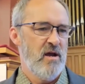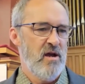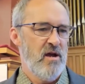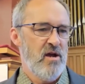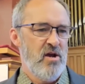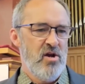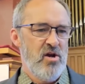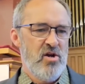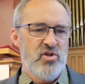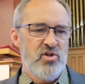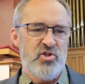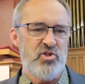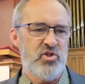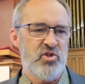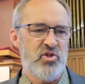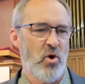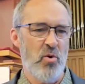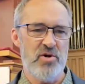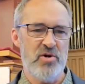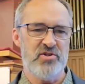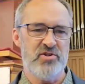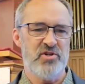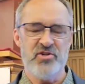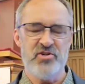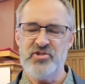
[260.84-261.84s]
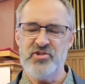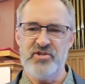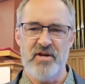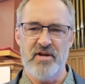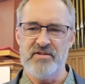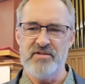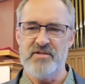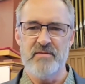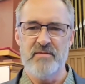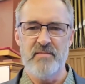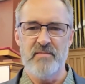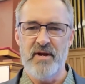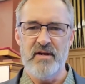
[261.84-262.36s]
So it just
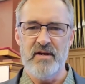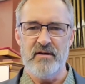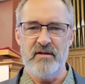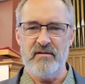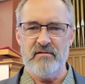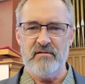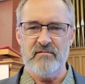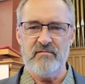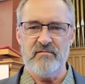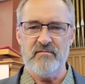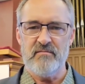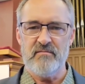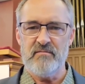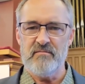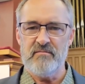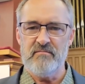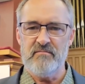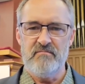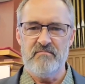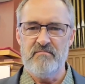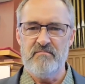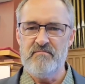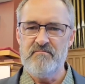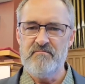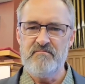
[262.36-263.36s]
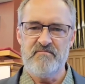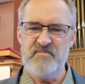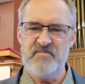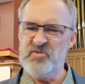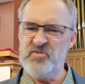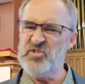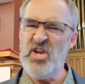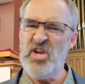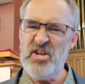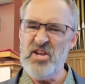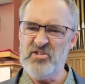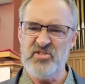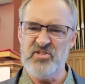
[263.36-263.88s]
doesn't make
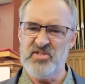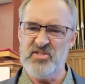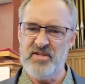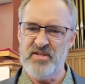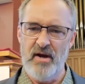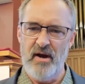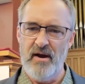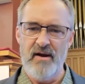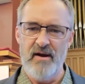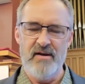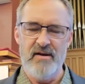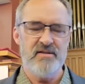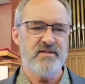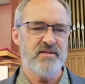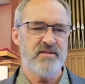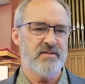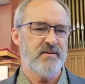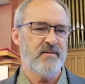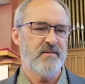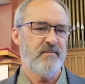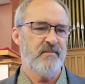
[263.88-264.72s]
sense to us